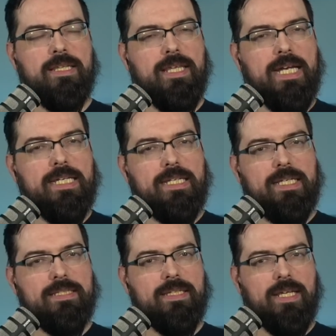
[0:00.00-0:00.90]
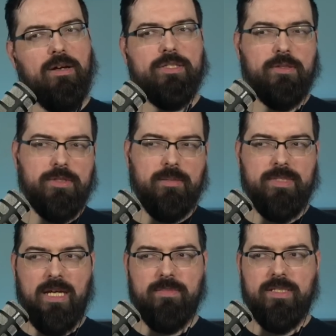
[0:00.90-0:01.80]
that it is, and also
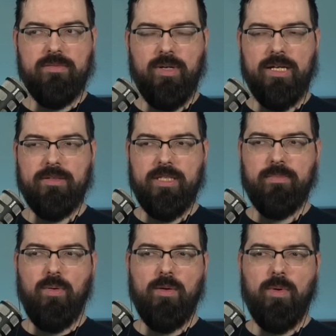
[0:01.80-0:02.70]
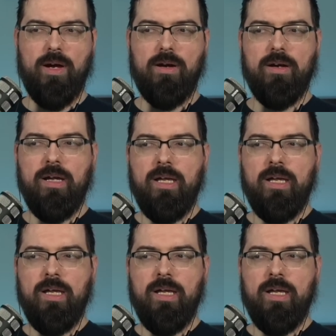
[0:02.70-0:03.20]
sometimes it's like to the point where